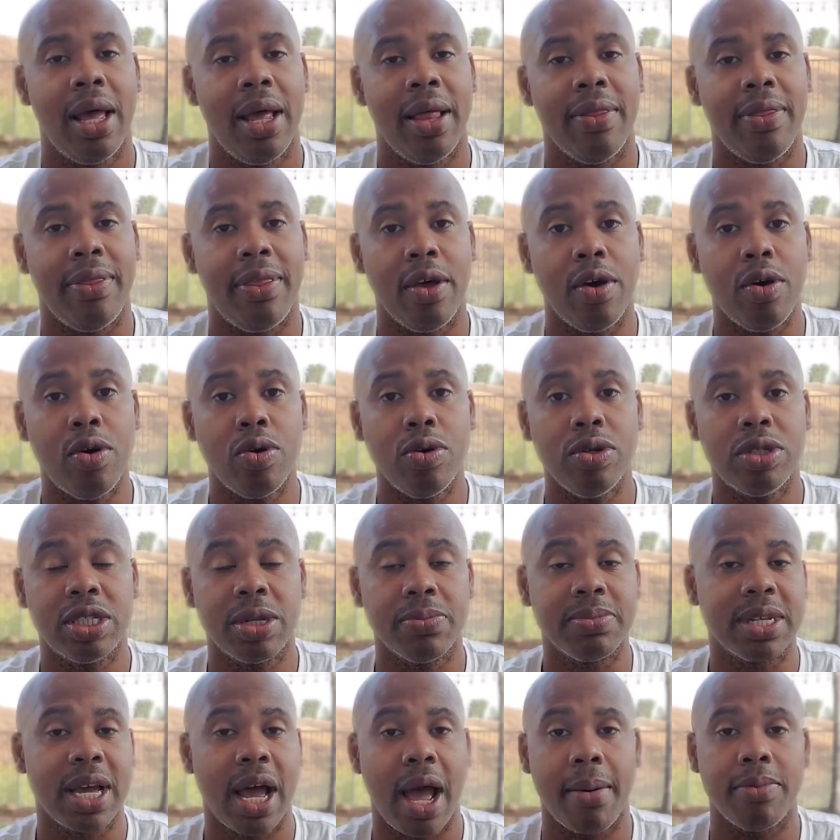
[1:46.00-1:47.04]
those
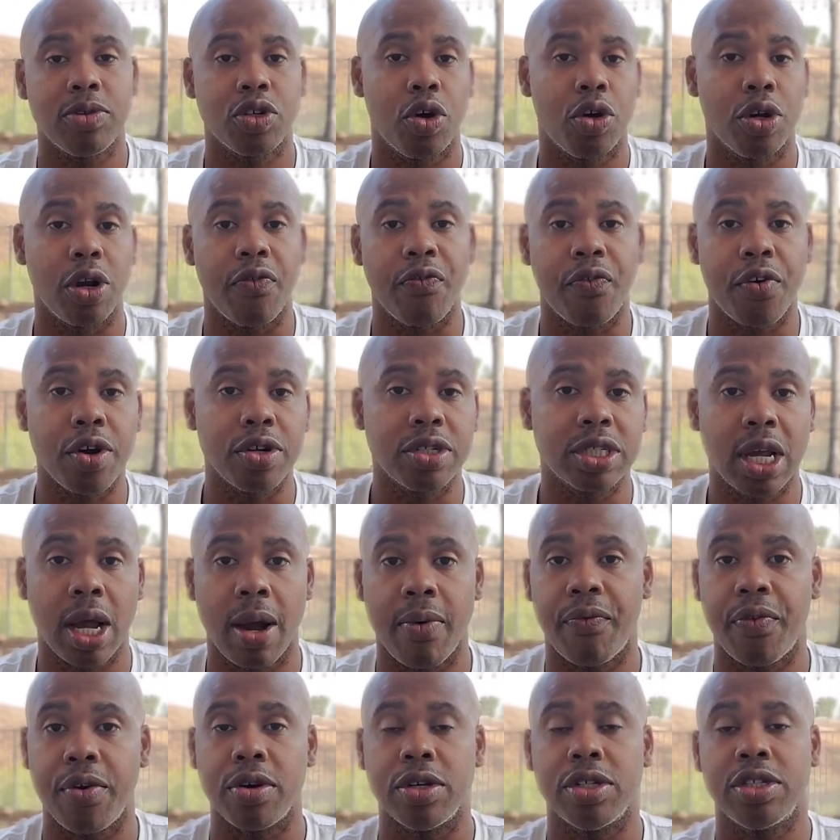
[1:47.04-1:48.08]
sometimes are on a first-come,
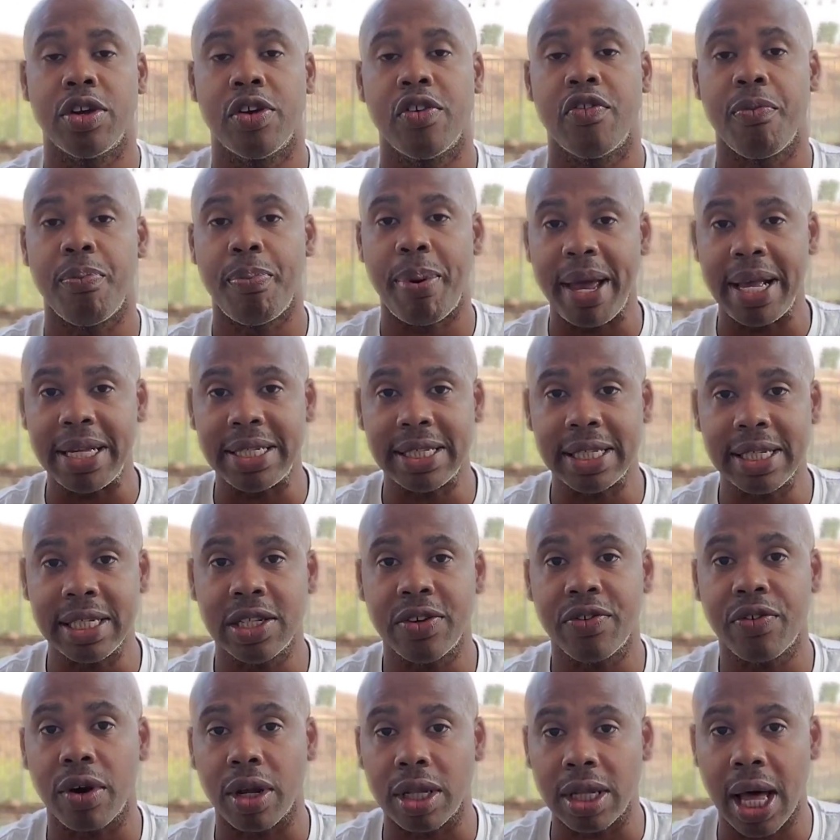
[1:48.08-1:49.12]
first-served basis
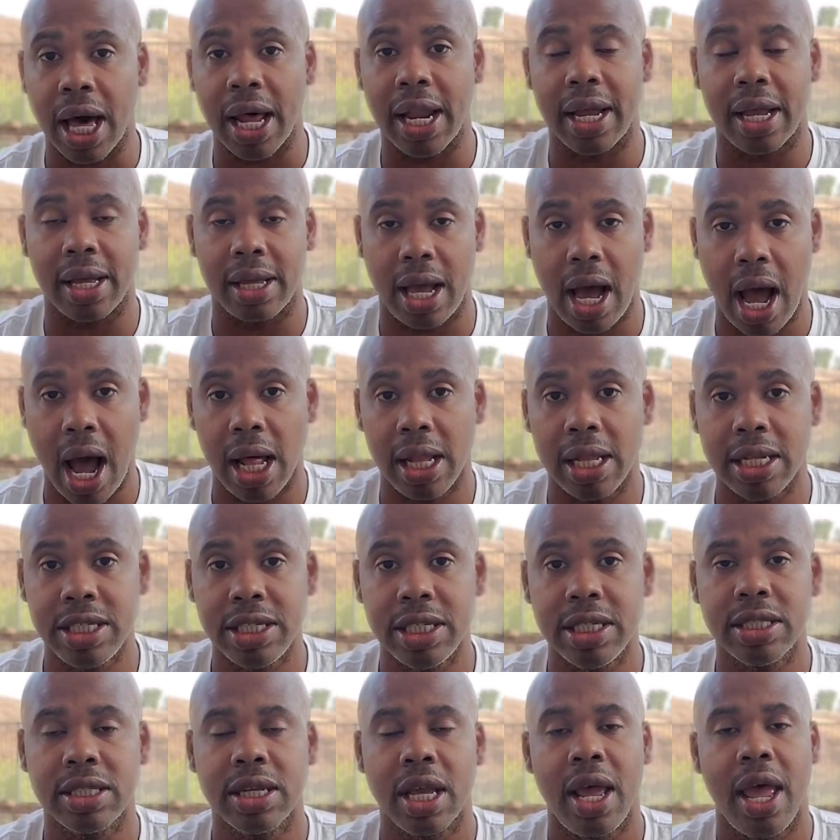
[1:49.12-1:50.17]
for a lot of
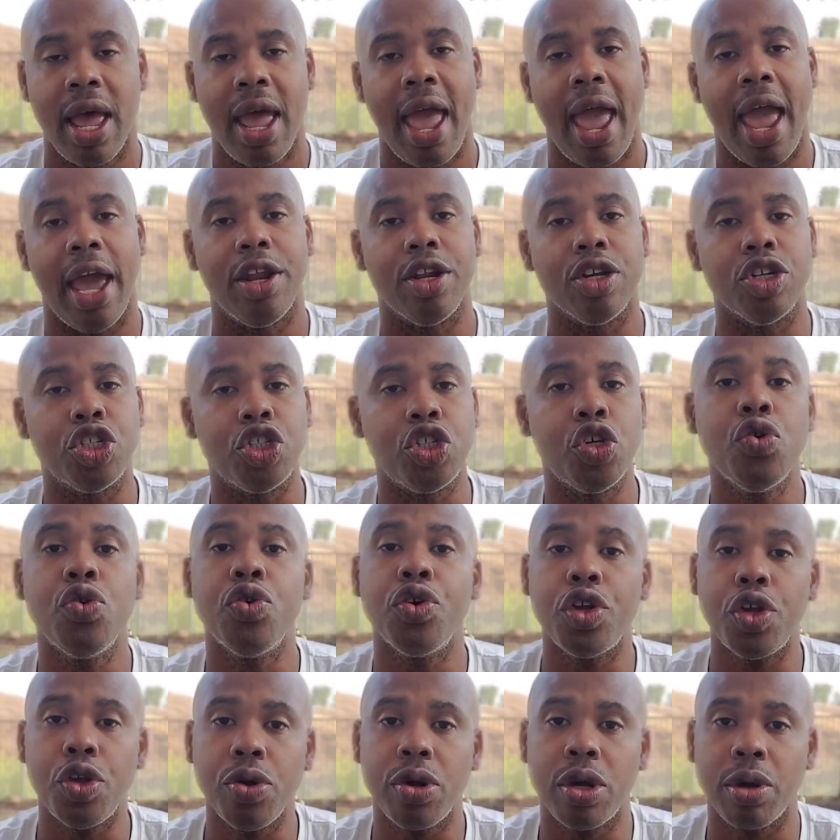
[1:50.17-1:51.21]
colleges. And the sooner
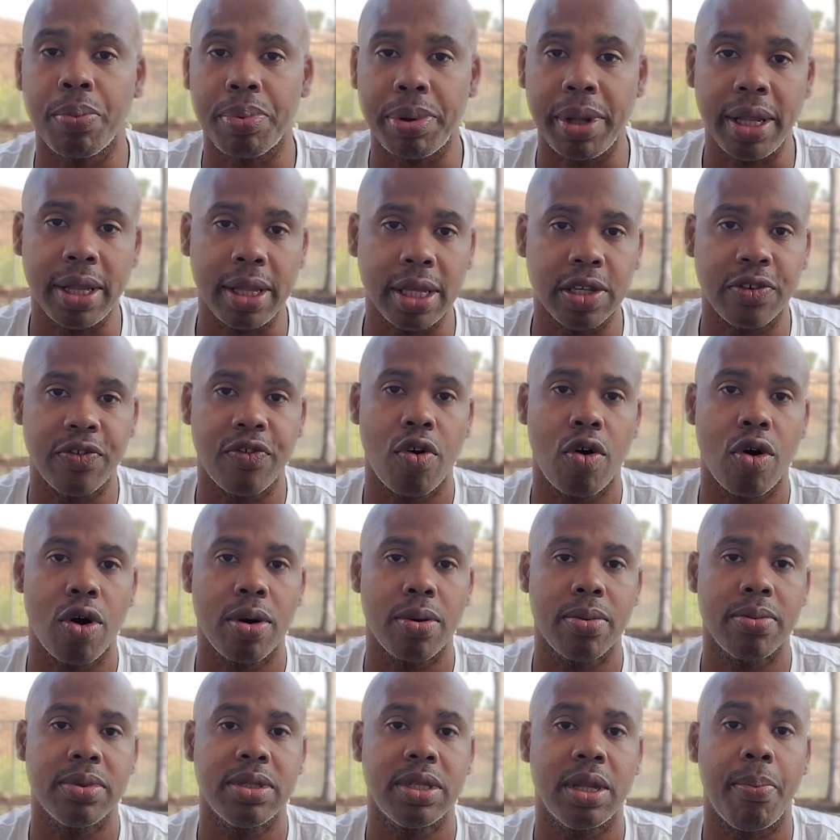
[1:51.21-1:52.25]
you complete these
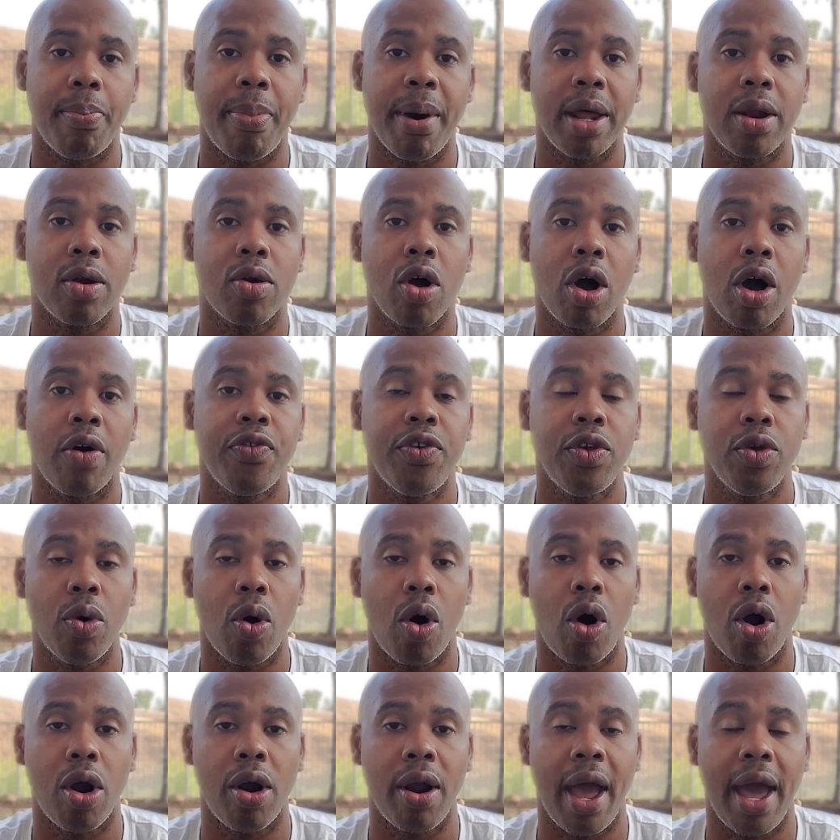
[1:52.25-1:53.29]
forms, the better off you
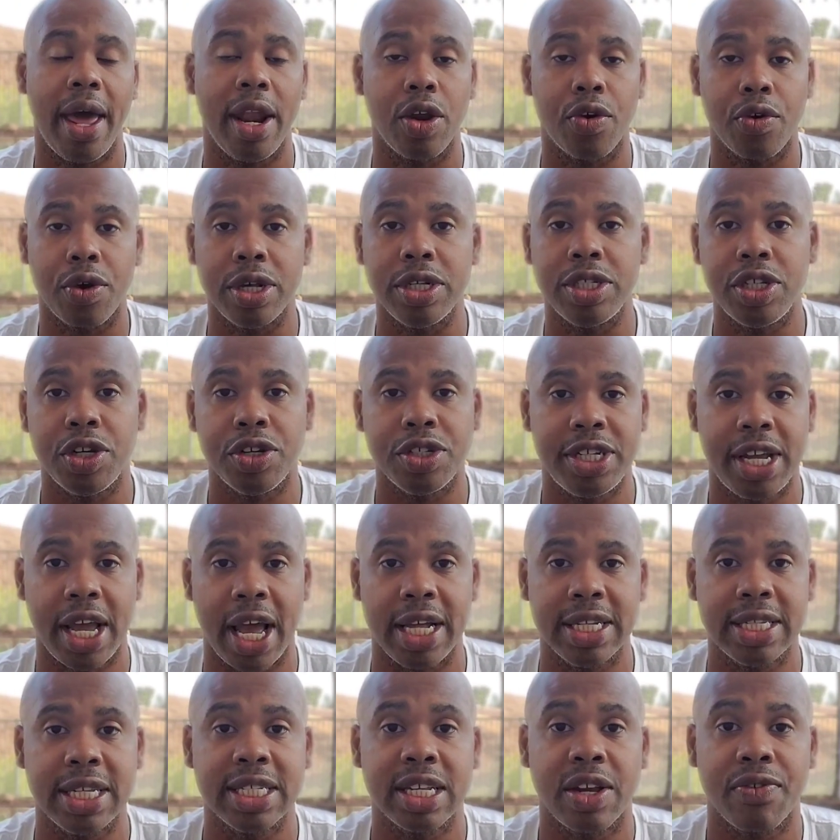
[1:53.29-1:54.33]
are at increasing your
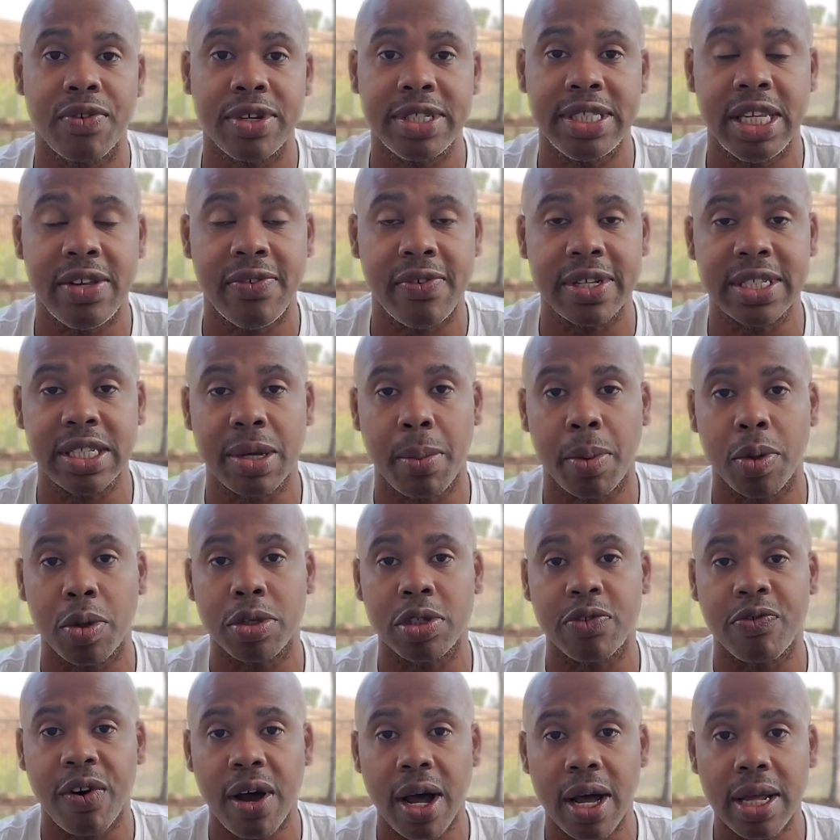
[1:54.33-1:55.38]
chances of receiving some of those
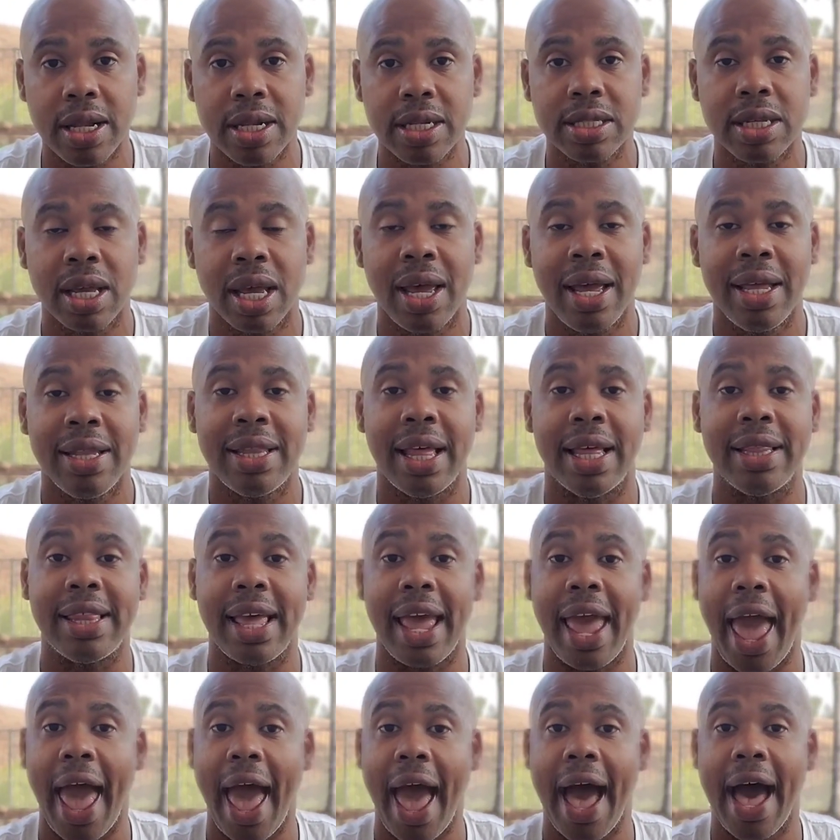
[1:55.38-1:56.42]
funds that they
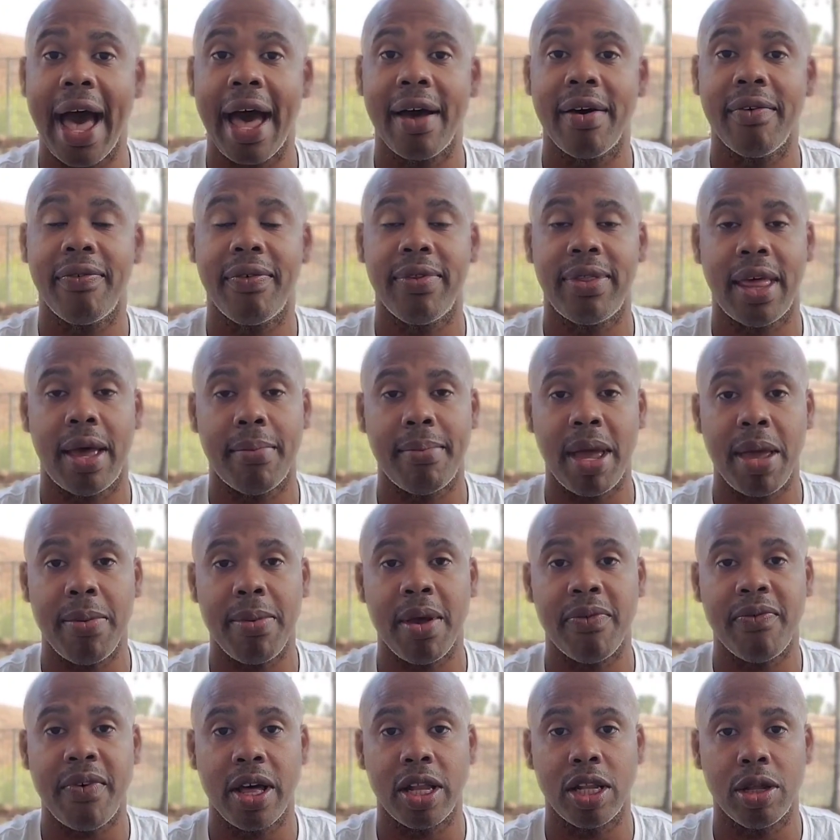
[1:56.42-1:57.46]
have that may be
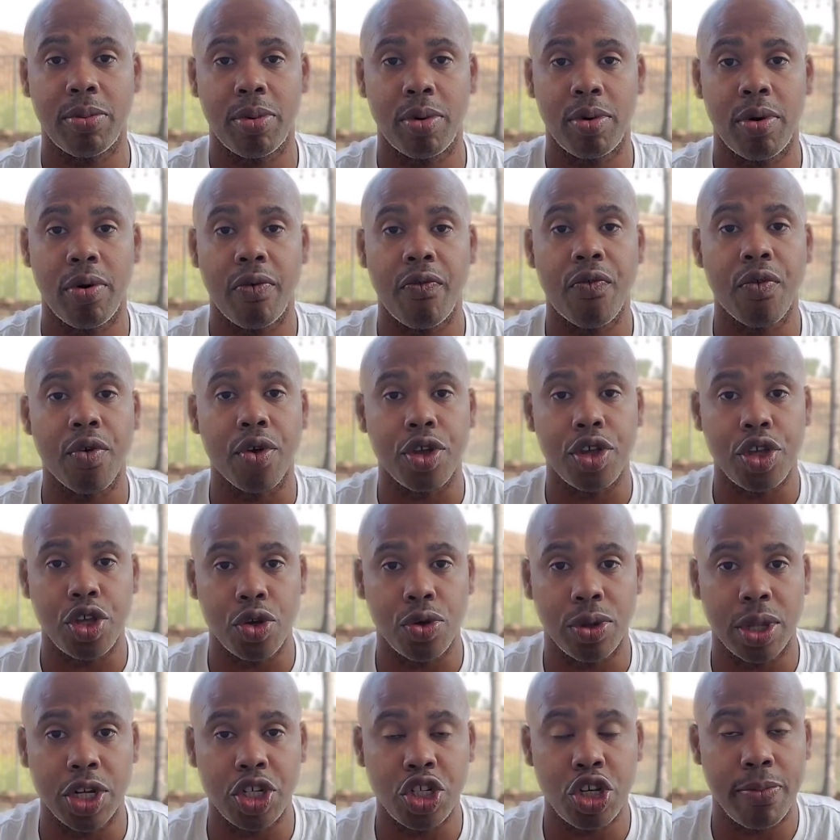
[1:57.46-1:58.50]
available for you,
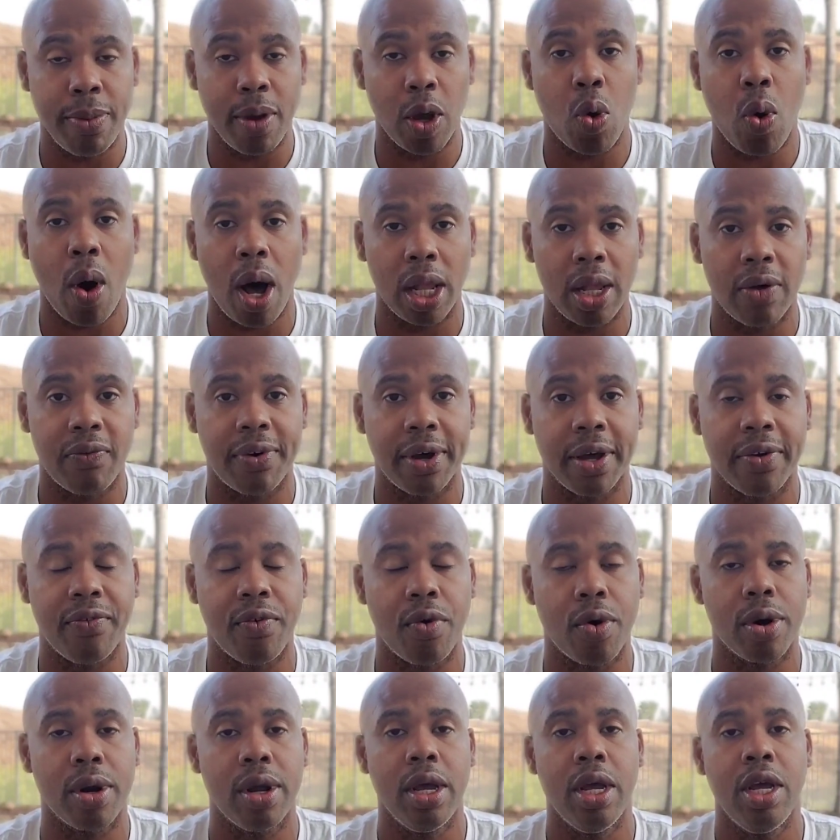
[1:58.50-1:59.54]
that you may qualify
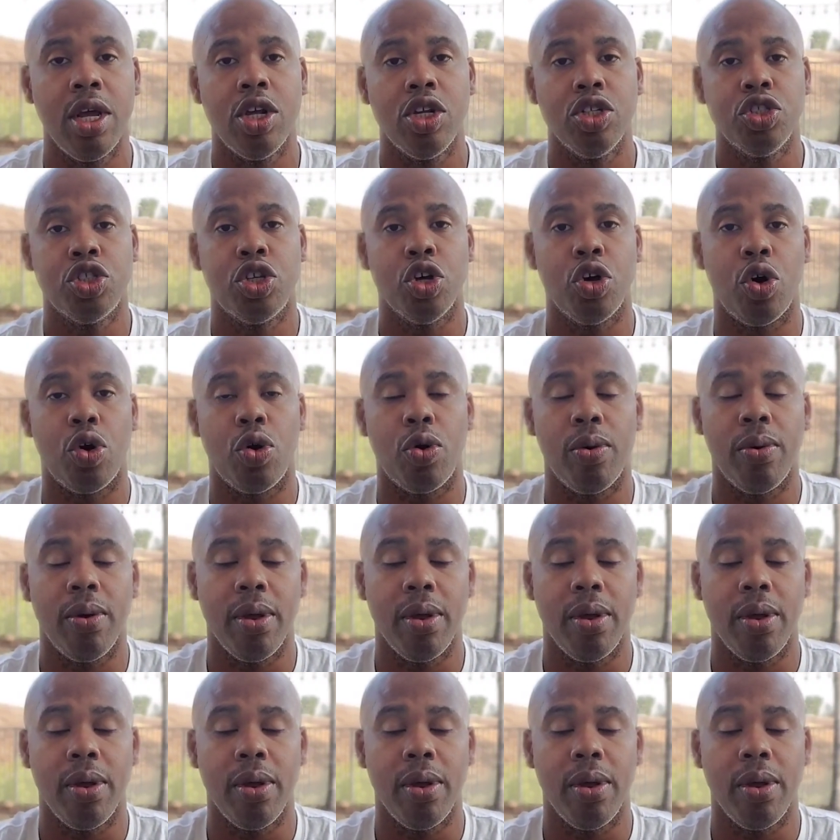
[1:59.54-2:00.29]
for. So